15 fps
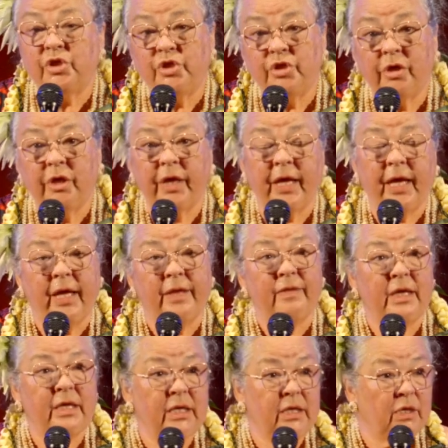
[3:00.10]
sugarcane,
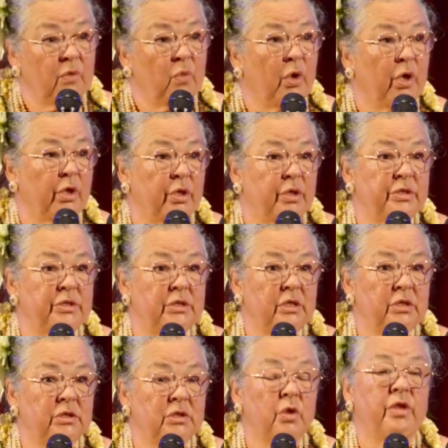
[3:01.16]
they needed workers.
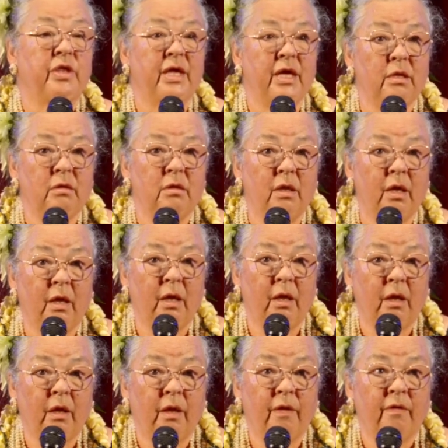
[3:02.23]
So then
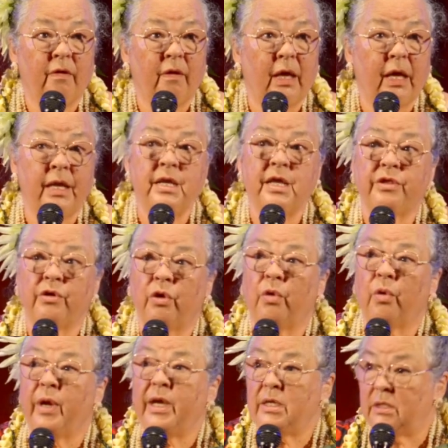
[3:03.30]
another
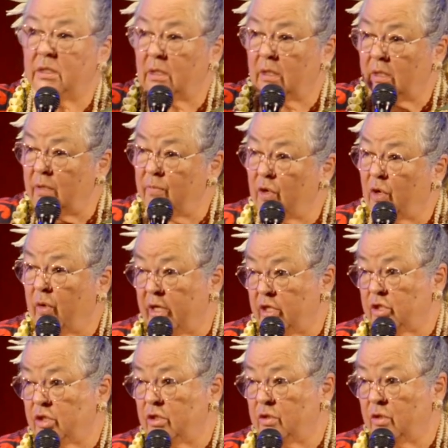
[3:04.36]
great
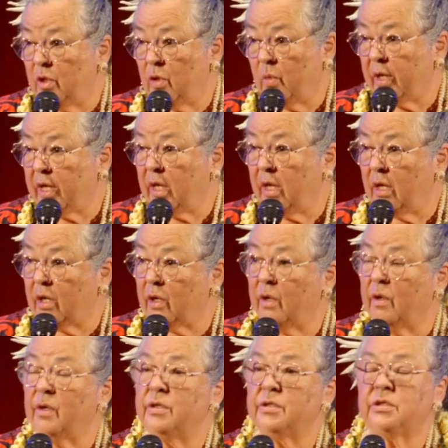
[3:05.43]
immigration to Hawaii
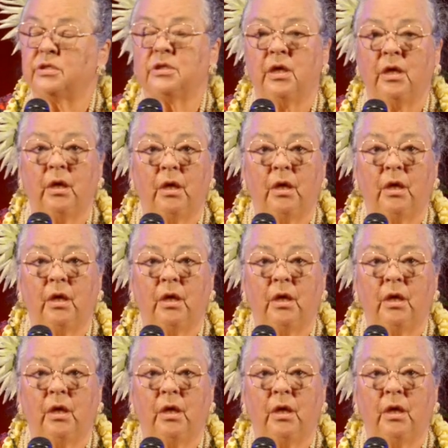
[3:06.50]
occurs.